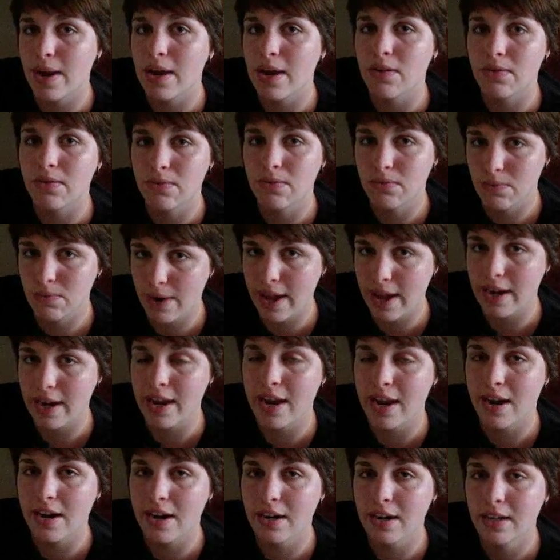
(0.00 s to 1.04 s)
red
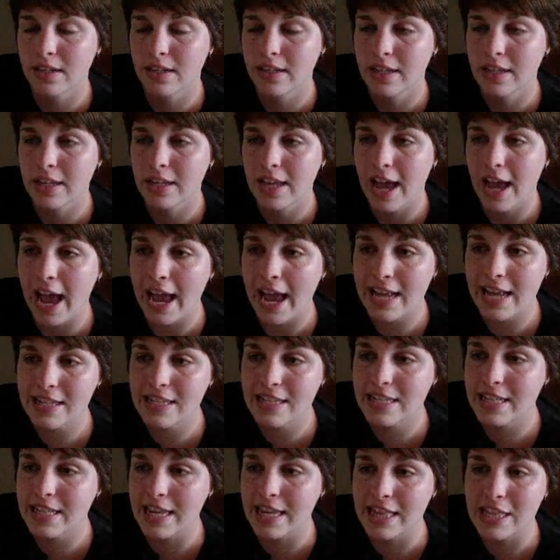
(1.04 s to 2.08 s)
hair,
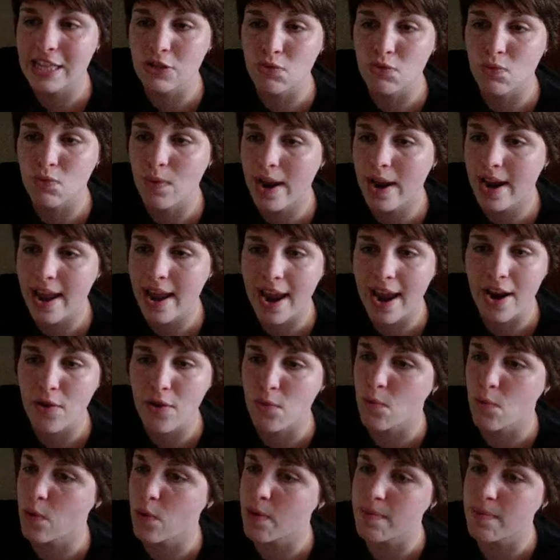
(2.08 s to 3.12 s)
I see, like, this
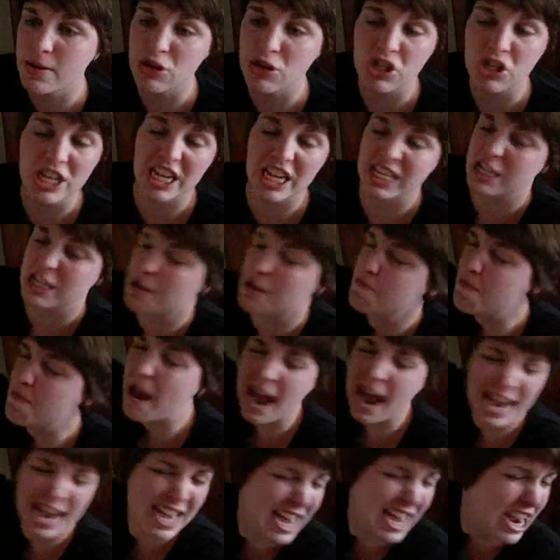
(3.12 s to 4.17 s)
red-haired woman just, like,
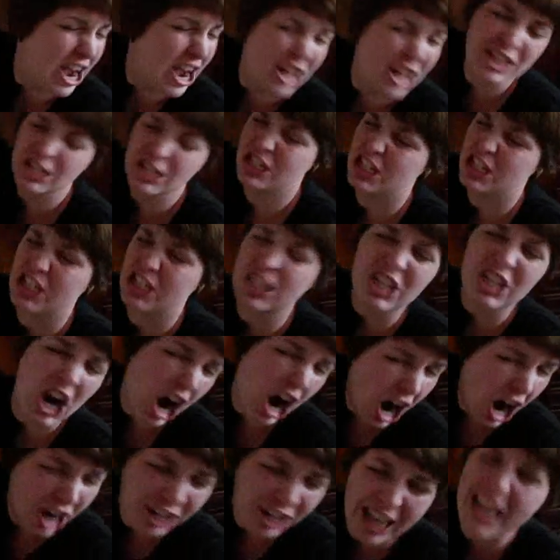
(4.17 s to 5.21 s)
smacking on the
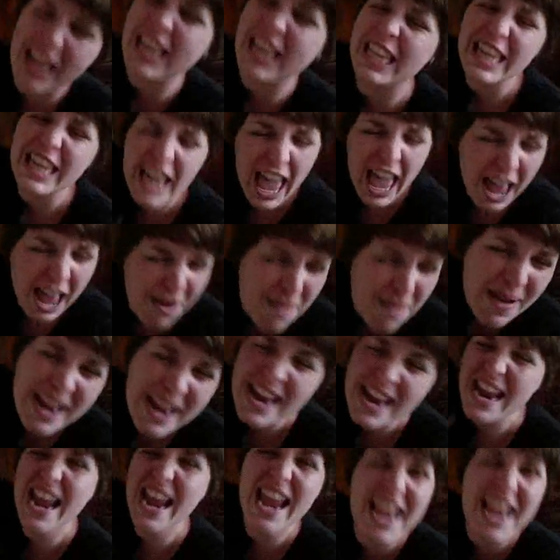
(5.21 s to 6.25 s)
car, like, let
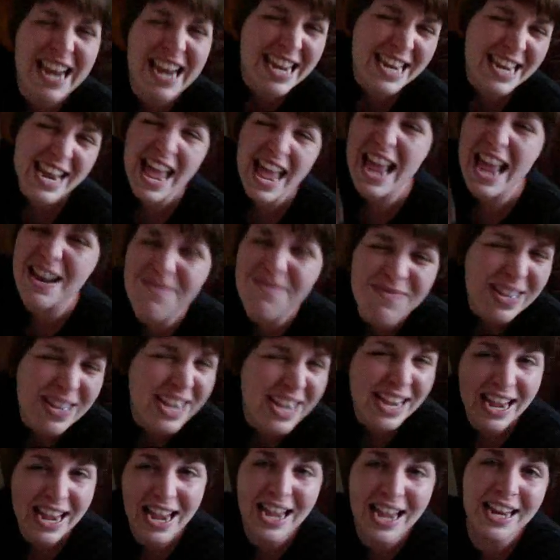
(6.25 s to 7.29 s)
me
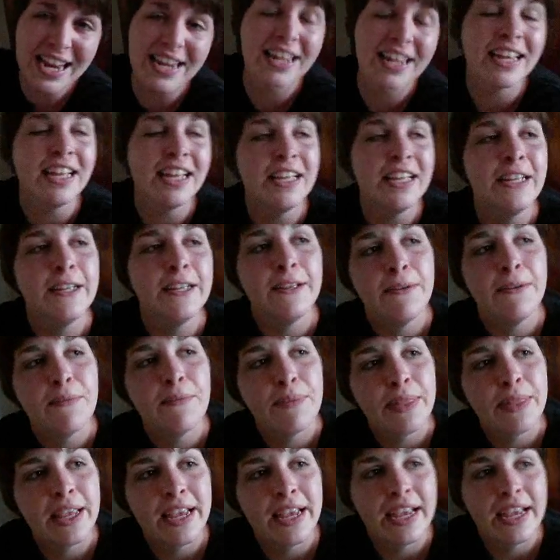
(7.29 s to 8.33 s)
in!
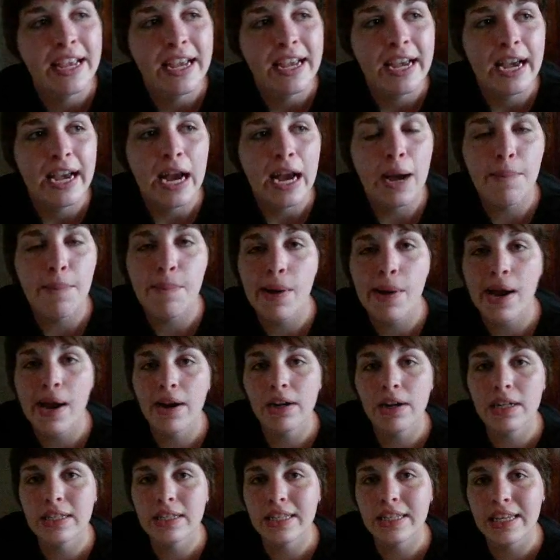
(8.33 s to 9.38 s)

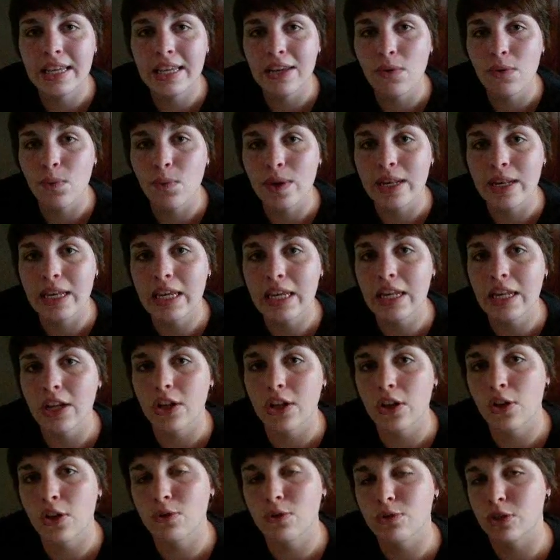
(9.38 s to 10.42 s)
Apparently, when
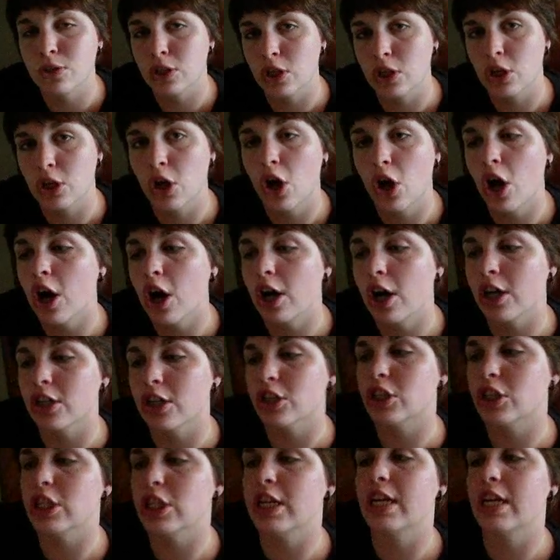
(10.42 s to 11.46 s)
Nina closed the
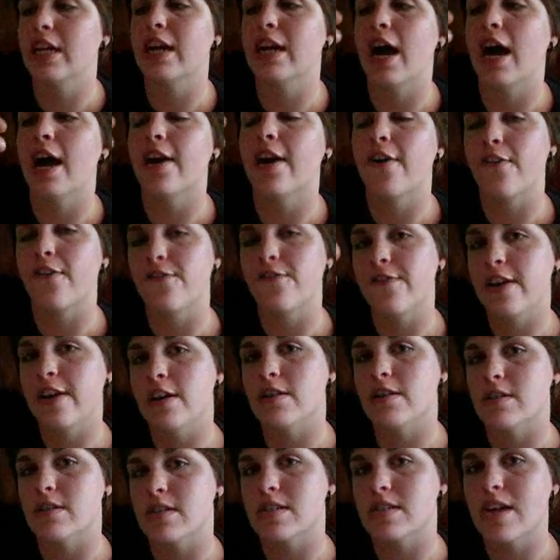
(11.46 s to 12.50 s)
car, she got her
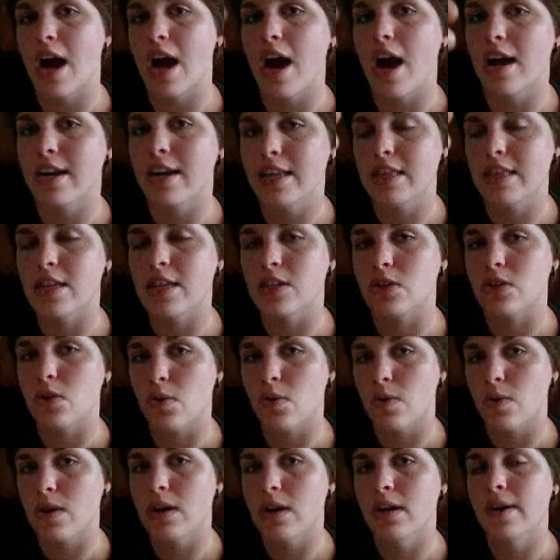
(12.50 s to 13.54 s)
fingers caught in the
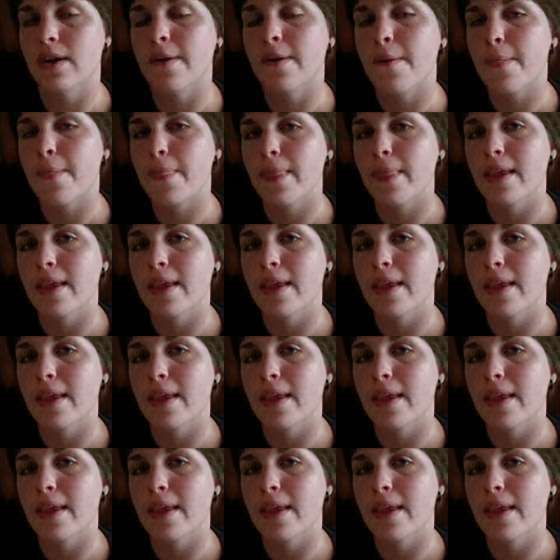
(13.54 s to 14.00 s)
door,